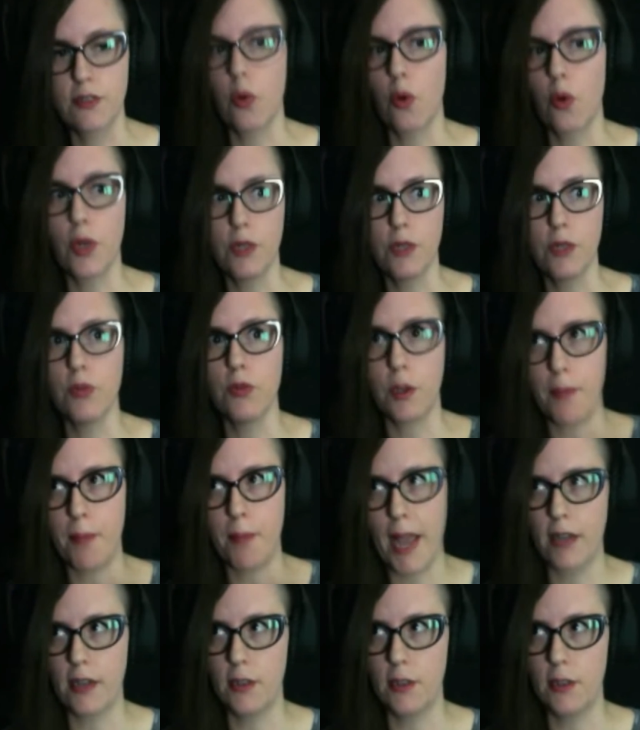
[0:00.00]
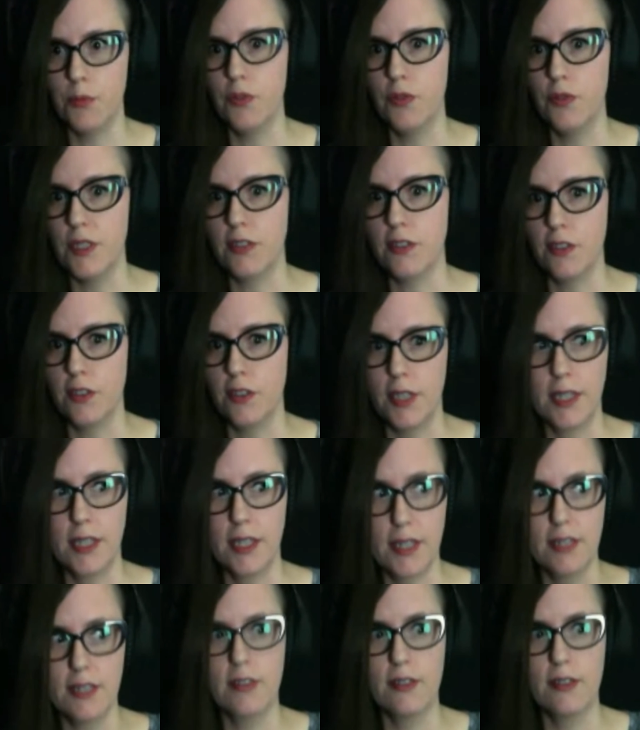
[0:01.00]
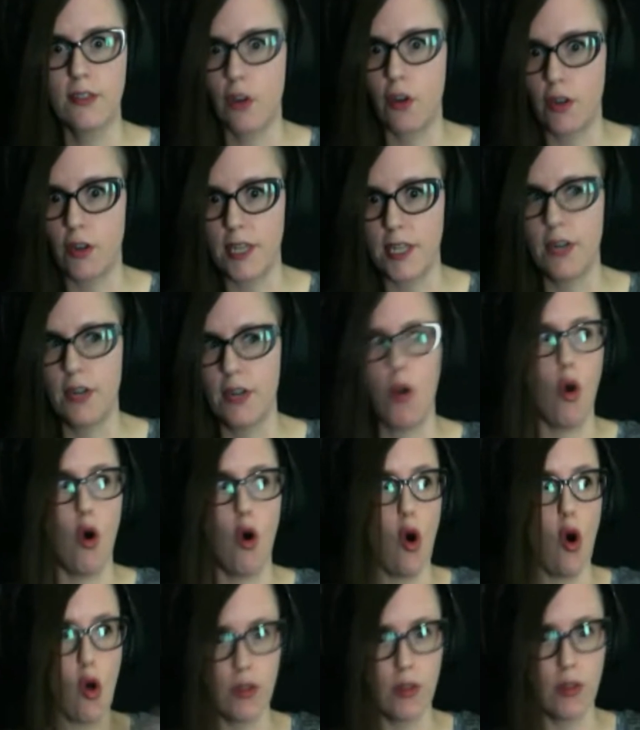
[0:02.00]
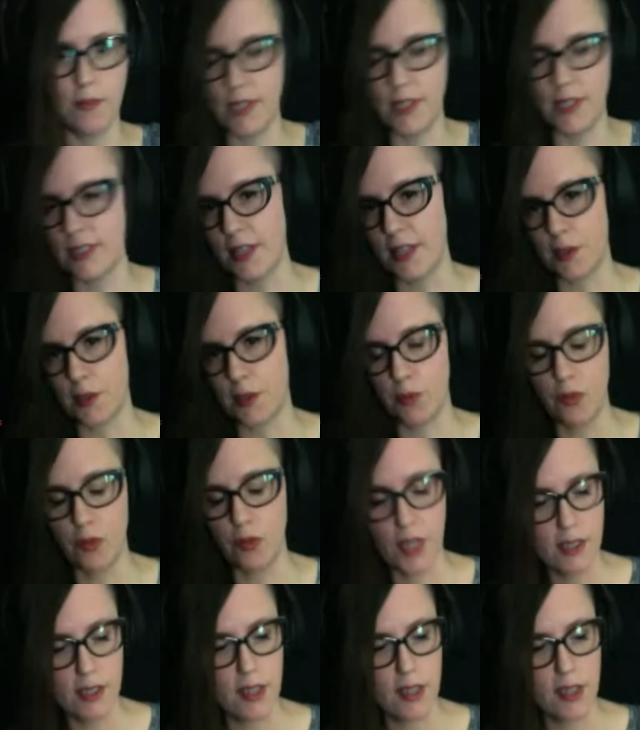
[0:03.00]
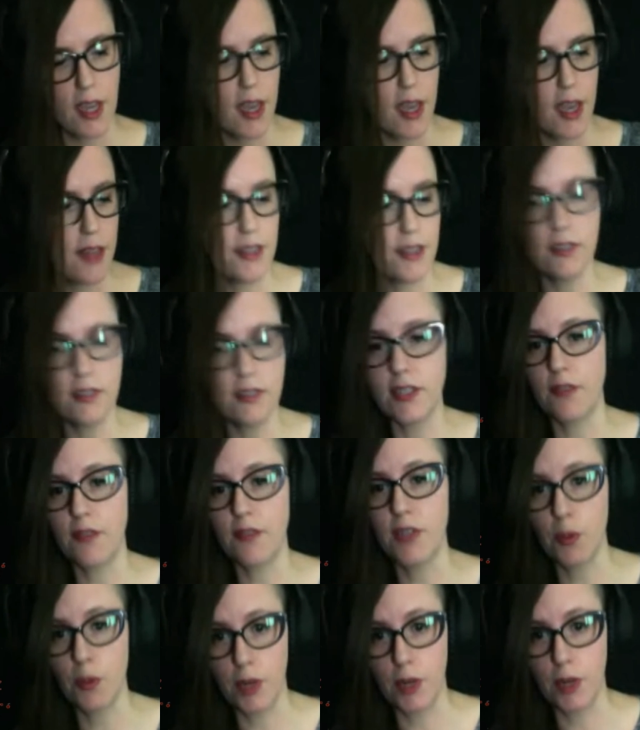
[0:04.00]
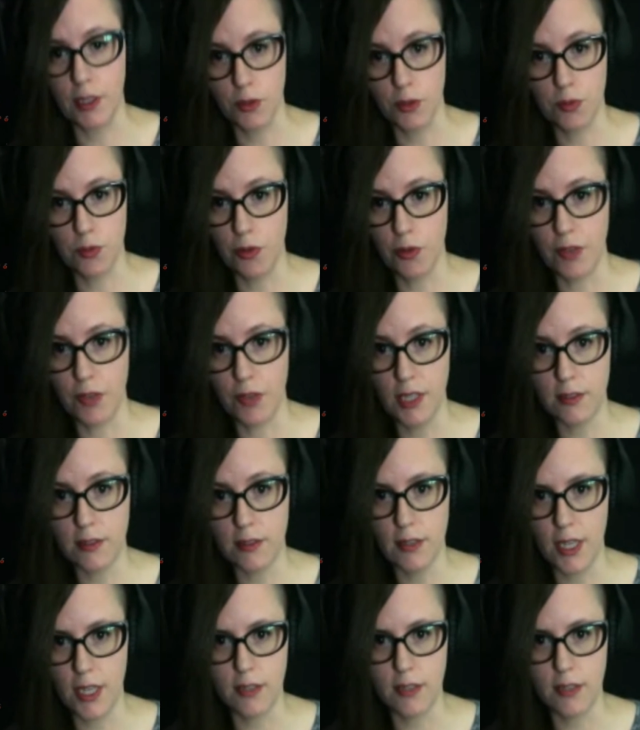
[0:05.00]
Or you look back on movies and you're like, this started all of these other movies. This is definitely one of those movies.